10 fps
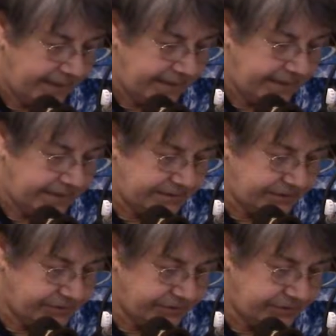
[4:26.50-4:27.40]
In
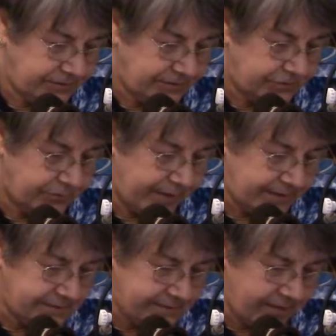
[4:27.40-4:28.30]
addition,
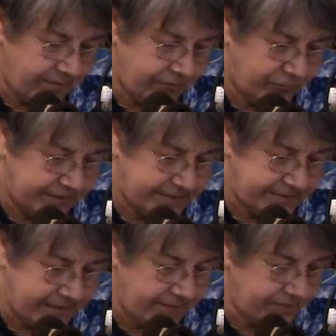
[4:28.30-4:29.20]
Transdev would
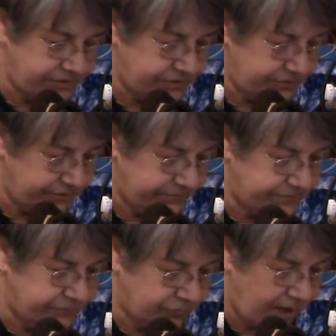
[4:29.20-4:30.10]
extend the shift
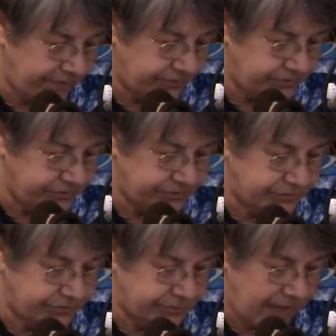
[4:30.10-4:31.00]
of drivers
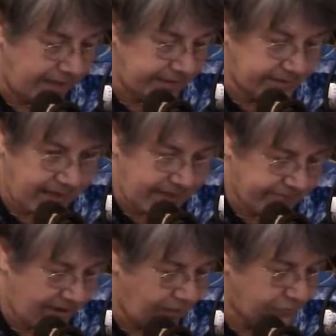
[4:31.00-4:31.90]
to
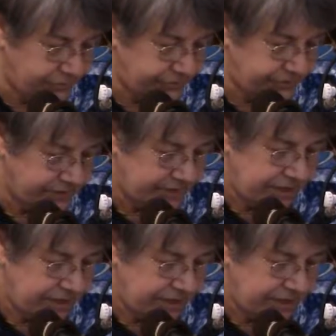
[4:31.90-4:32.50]
9.5 hours,